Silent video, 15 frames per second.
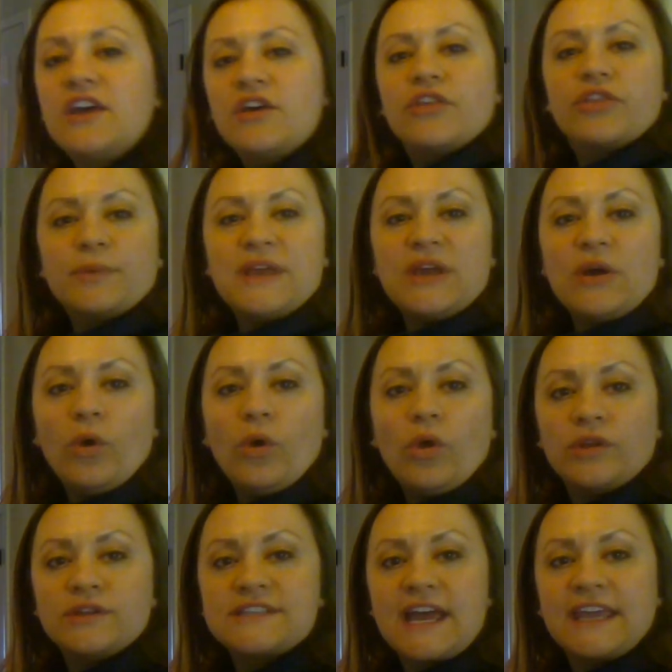3
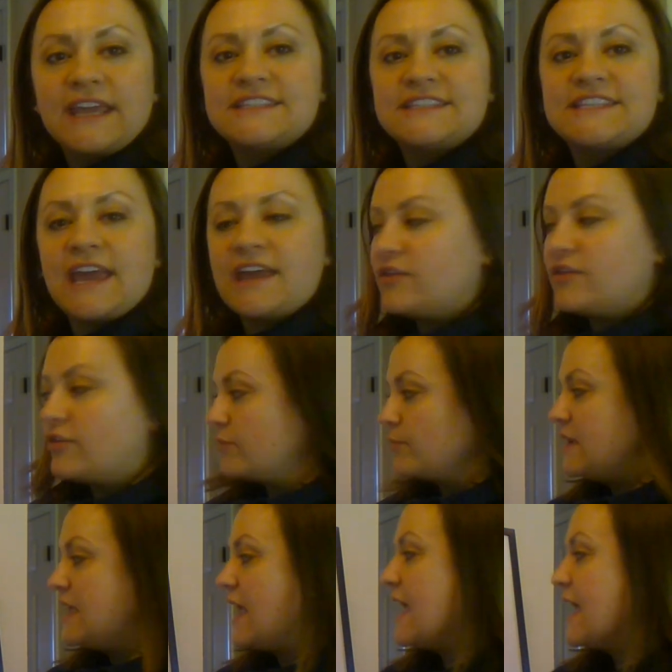wholes, I could say
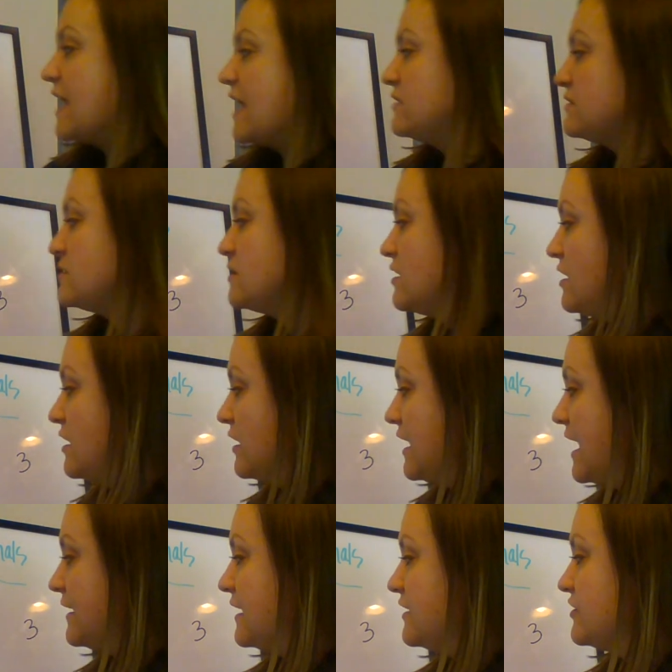3 and,
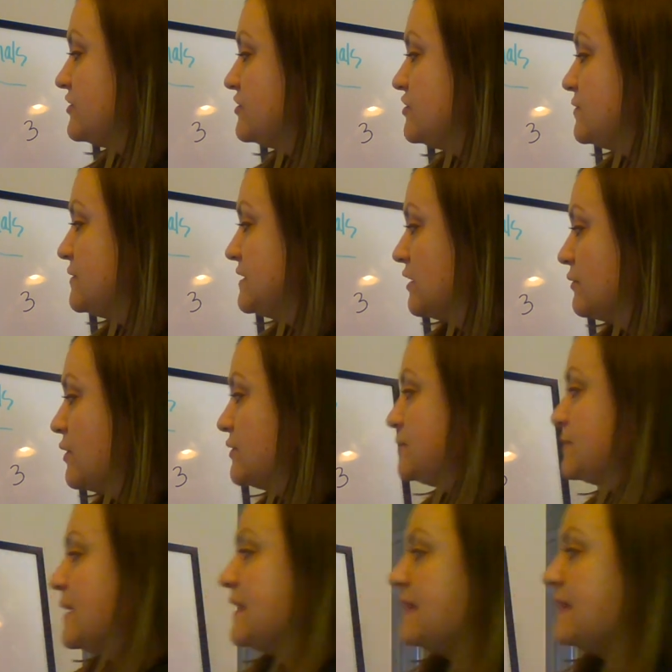can't I just do zeros
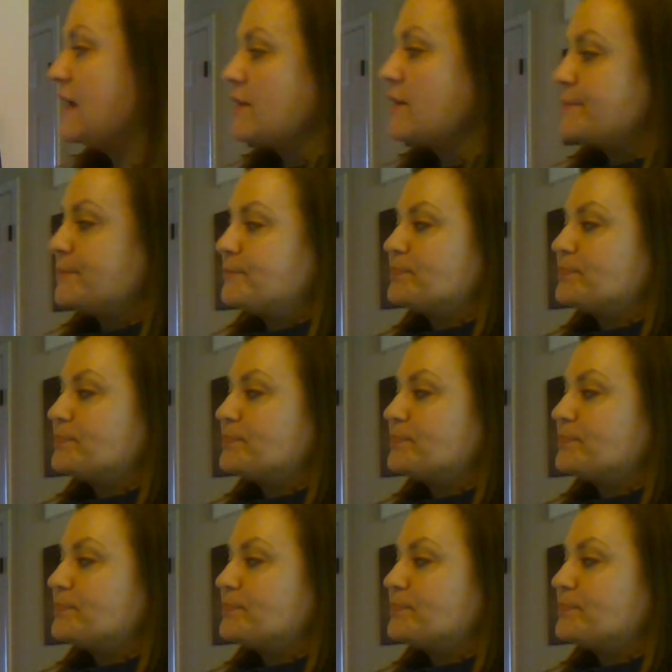right there?